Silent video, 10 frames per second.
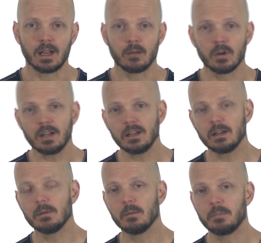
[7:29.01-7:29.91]
And we're not
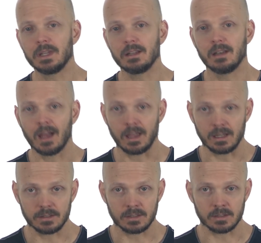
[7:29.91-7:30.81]
talking about being
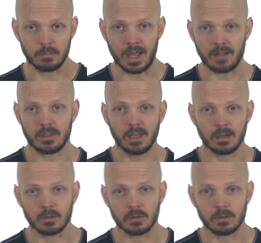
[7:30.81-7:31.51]
nice is a bad thing.